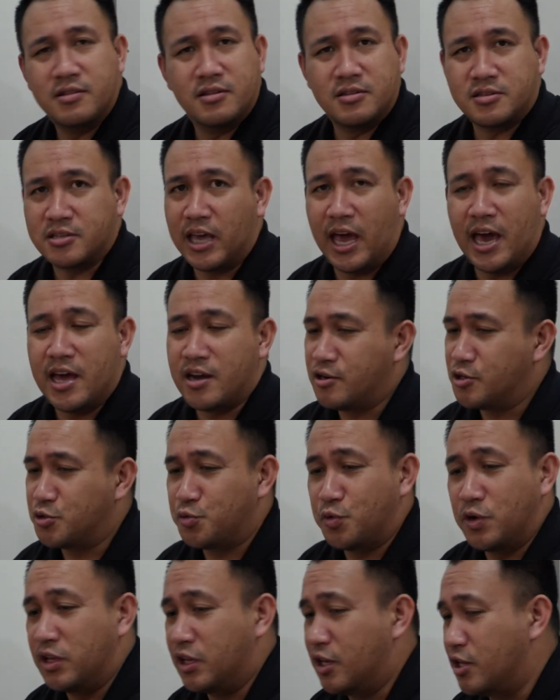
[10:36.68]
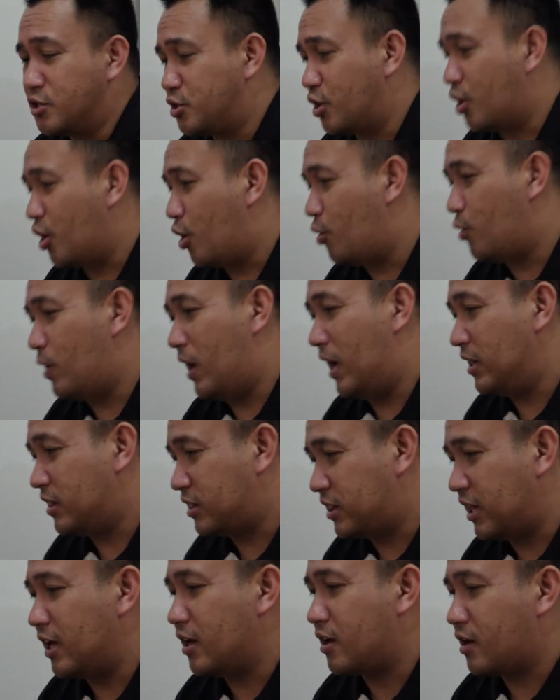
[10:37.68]
Scanner is really good to go. I
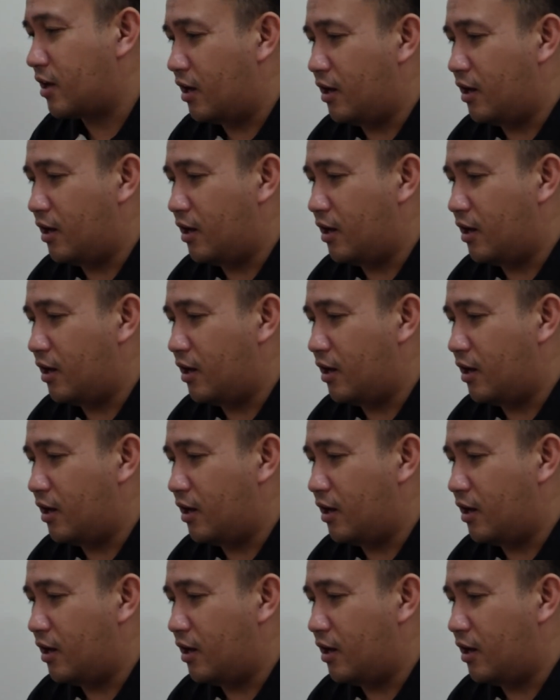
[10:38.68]
think